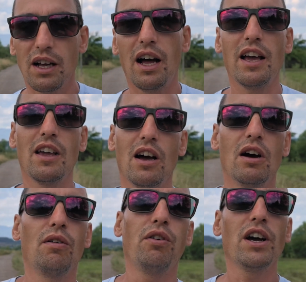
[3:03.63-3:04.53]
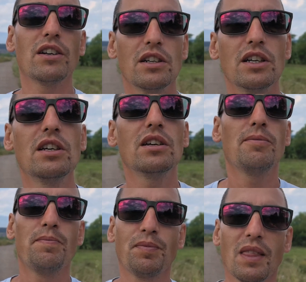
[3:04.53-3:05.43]
I finally
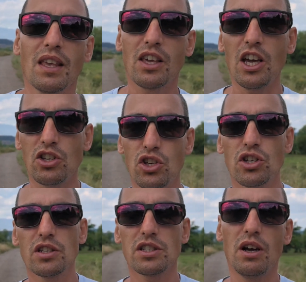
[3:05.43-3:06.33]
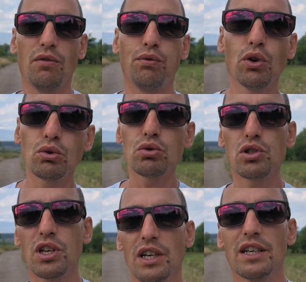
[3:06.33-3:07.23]
catch some
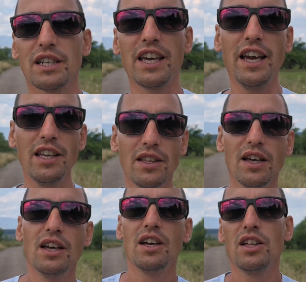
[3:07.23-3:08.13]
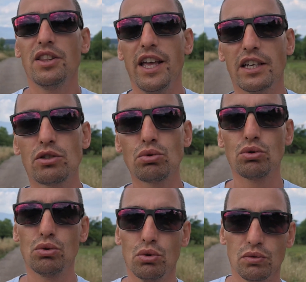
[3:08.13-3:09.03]
photos again next
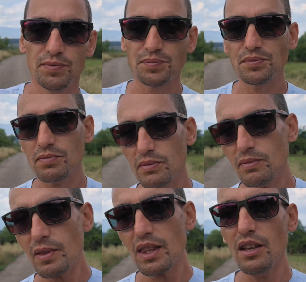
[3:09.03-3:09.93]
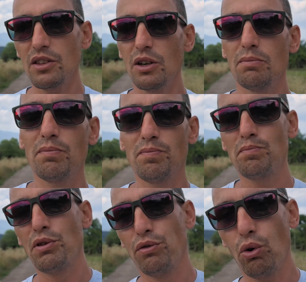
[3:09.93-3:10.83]
to the
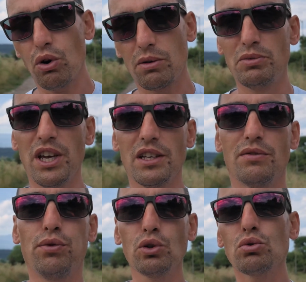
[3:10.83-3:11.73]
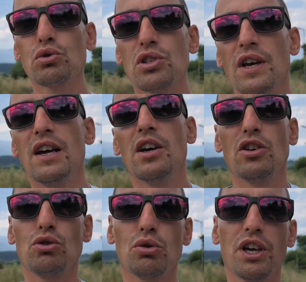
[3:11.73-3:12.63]
before update photos.
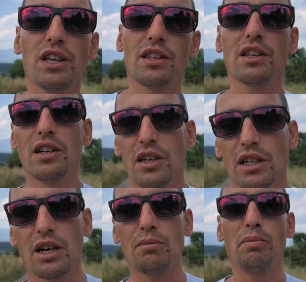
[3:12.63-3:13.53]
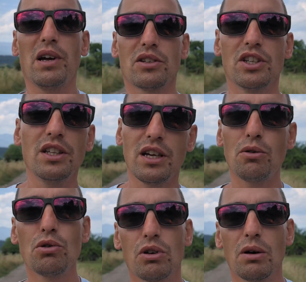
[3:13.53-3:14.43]
You can compare them. I
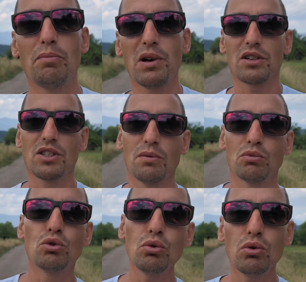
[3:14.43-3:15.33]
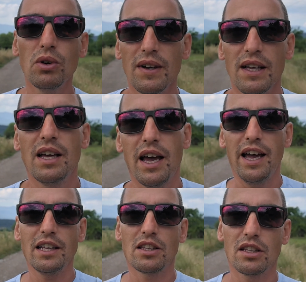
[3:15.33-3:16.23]
will compare them too,
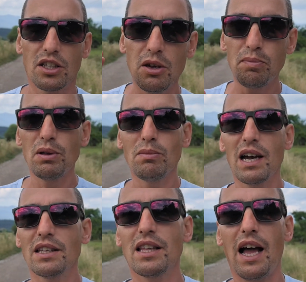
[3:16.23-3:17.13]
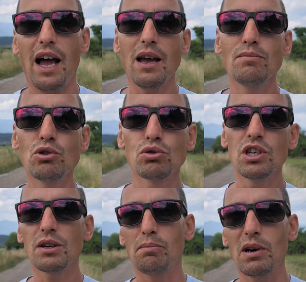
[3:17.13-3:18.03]
and keep in mind I am
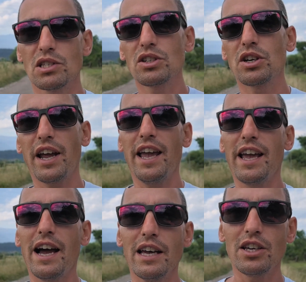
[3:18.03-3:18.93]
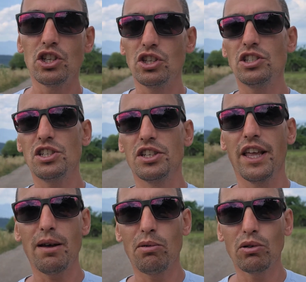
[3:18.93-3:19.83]
using Master AI. It is
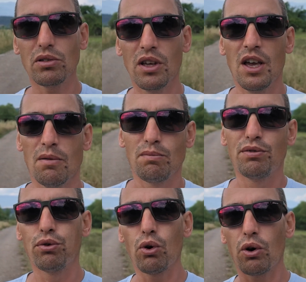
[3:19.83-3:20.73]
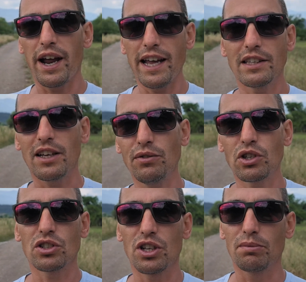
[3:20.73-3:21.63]
enabled before and
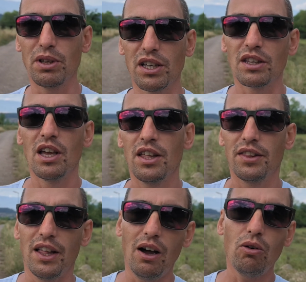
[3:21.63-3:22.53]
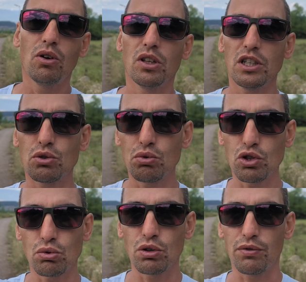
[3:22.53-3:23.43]
after the update. Now let's
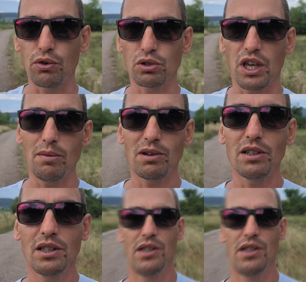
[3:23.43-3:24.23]
switch to the front camera,